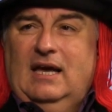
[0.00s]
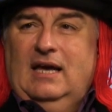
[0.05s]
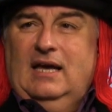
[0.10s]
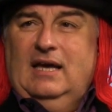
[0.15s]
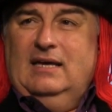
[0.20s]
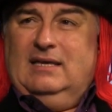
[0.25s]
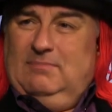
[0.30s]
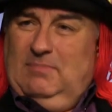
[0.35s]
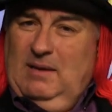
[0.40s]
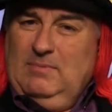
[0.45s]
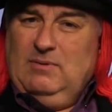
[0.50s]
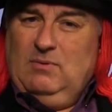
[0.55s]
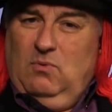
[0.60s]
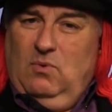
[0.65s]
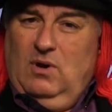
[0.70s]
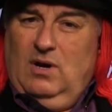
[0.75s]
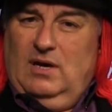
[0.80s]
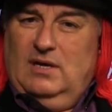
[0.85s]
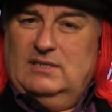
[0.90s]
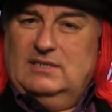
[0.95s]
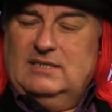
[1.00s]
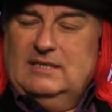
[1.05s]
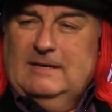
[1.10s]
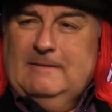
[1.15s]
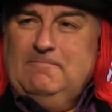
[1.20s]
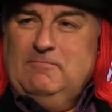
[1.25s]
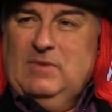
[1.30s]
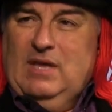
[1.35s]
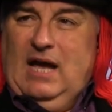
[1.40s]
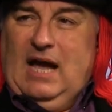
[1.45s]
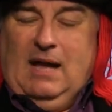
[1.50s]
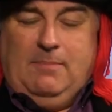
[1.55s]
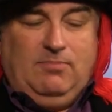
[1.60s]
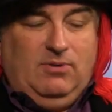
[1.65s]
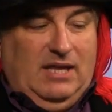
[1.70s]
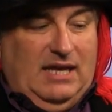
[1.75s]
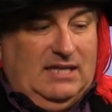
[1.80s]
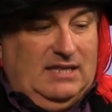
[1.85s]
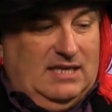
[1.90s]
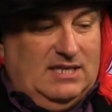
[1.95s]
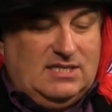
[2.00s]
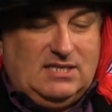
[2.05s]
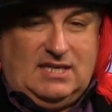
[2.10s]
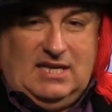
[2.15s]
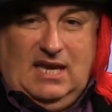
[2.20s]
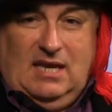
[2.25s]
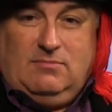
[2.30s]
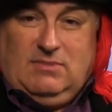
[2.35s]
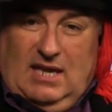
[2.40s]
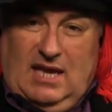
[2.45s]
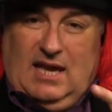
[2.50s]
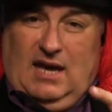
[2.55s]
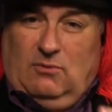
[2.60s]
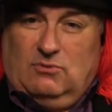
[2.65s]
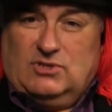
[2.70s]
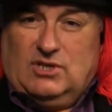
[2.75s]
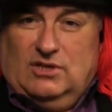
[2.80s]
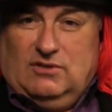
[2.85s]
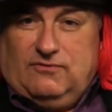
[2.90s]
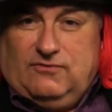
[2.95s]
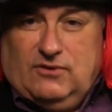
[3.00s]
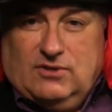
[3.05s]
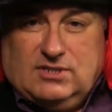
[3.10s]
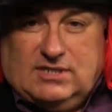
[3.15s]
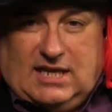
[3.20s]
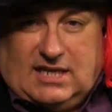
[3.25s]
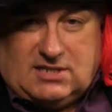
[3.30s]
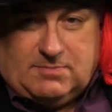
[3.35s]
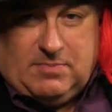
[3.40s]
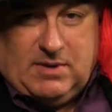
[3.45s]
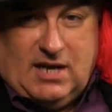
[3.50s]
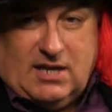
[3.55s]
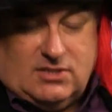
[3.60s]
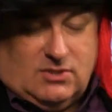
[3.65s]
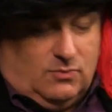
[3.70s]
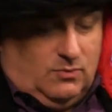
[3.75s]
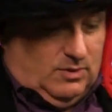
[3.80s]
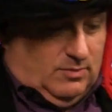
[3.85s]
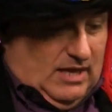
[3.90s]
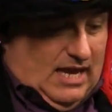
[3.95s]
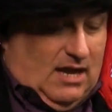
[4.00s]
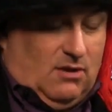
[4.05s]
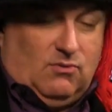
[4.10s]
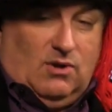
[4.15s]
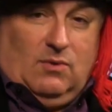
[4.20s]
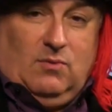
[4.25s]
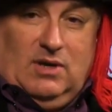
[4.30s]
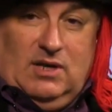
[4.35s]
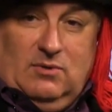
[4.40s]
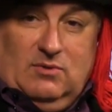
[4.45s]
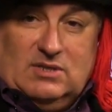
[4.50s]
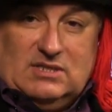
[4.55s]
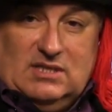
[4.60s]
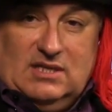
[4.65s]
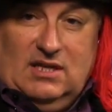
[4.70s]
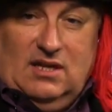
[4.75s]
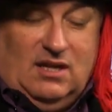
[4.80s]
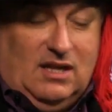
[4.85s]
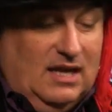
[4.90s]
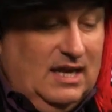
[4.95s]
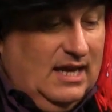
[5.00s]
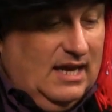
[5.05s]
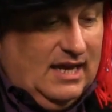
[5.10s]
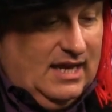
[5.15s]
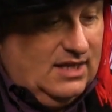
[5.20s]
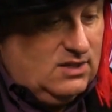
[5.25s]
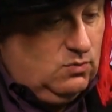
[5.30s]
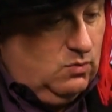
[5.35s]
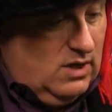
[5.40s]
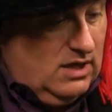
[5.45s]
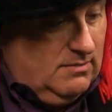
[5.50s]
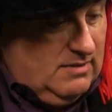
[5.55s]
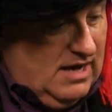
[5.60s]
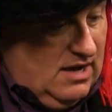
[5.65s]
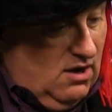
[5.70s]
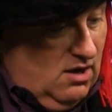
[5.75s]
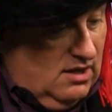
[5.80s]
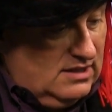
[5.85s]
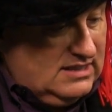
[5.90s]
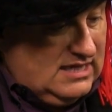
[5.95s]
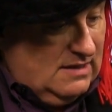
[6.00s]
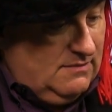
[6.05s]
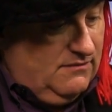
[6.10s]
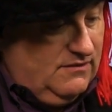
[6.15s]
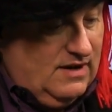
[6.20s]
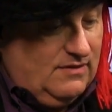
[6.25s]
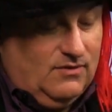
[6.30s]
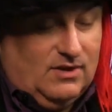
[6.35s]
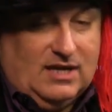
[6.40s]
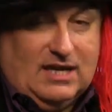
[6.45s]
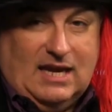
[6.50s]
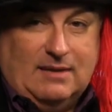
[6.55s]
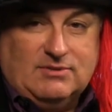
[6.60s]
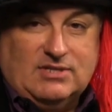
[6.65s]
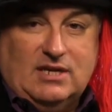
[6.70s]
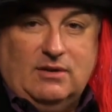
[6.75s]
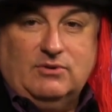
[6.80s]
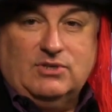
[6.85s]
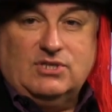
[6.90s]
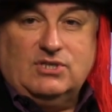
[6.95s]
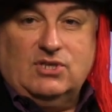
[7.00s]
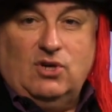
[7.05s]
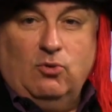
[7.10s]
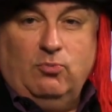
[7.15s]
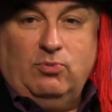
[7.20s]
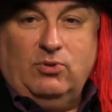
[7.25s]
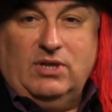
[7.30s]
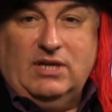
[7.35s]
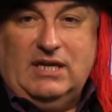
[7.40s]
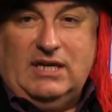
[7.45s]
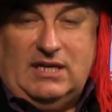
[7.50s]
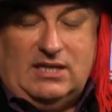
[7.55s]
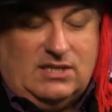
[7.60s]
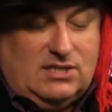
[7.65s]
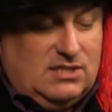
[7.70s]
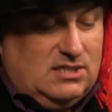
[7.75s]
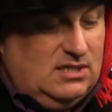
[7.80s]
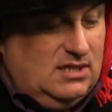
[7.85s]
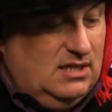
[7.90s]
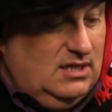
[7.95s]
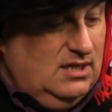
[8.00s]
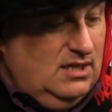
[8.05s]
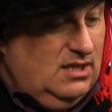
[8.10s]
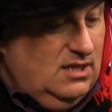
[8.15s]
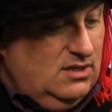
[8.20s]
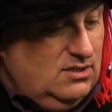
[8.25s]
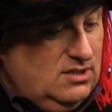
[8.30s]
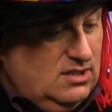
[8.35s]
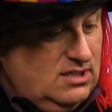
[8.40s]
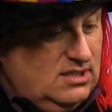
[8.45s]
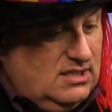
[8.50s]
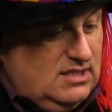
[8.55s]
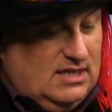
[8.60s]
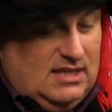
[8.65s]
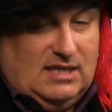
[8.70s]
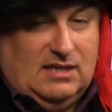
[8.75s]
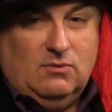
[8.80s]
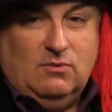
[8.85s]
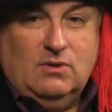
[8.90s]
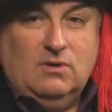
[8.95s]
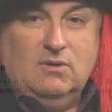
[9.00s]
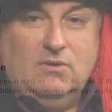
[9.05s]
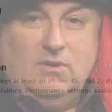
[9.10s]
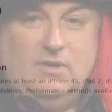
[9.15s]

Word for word: uh, maybe it was. I played this game, yeah, it was on the first Xbox with Henry when he was little. It's one of my all-time favorite games, and I was so pleased to see